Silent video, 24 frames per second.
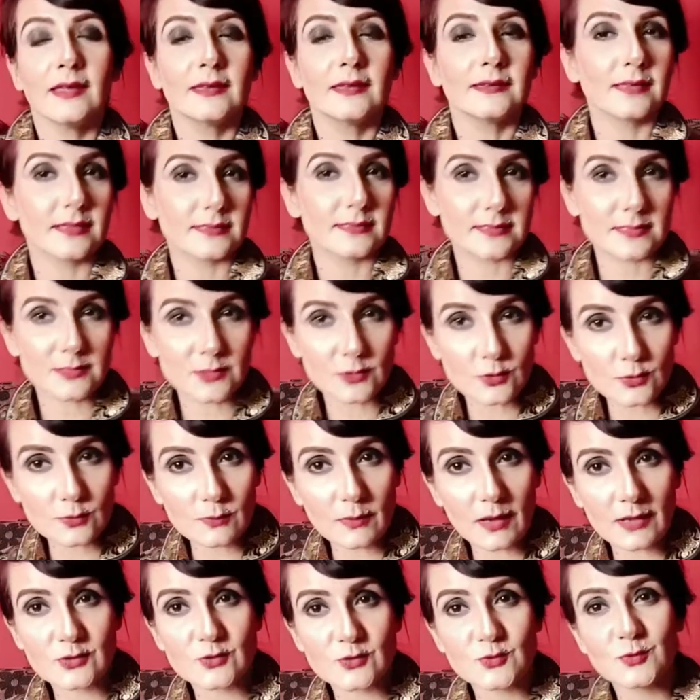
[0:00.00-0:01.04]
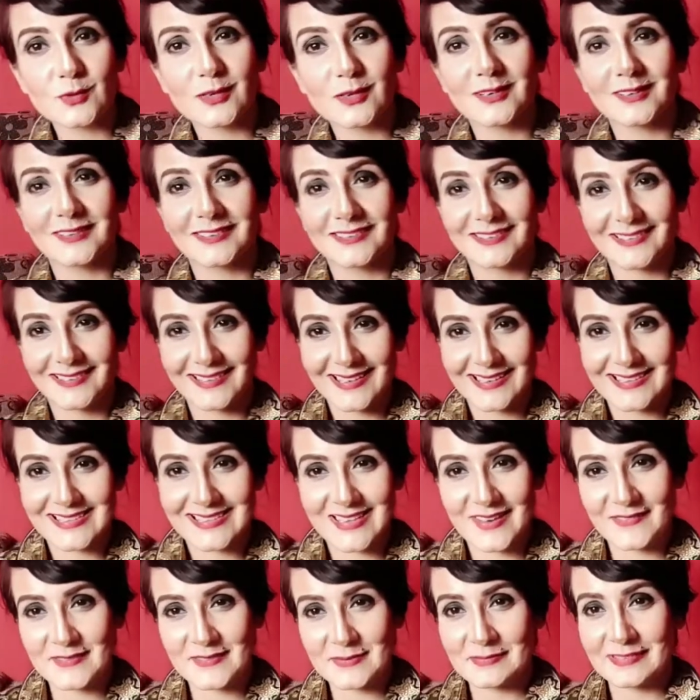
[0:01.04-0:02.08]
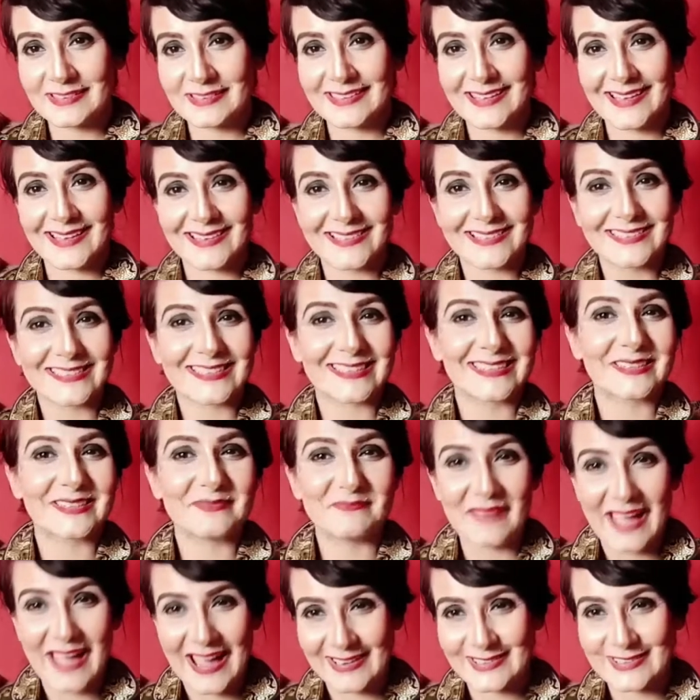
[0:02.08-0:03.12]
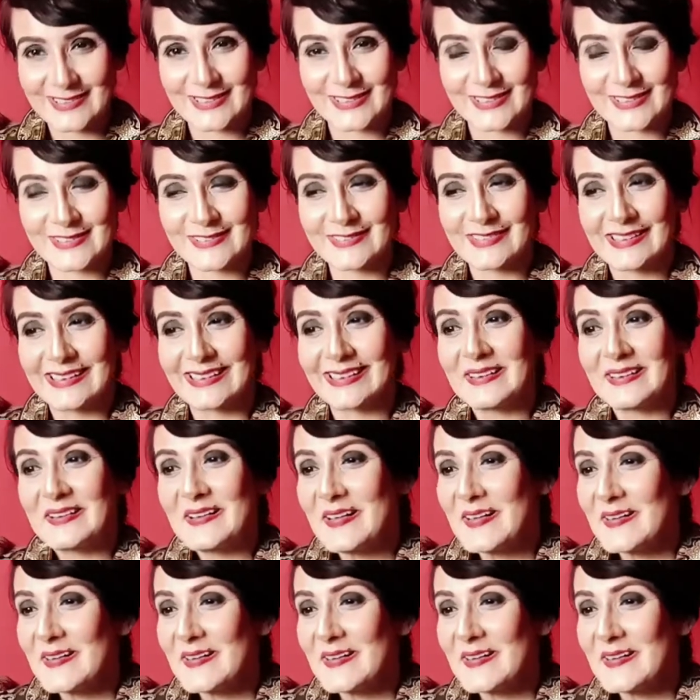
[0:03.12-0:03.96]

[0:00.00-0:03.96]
doesn't do much work, gets everybody else in the pack to do it.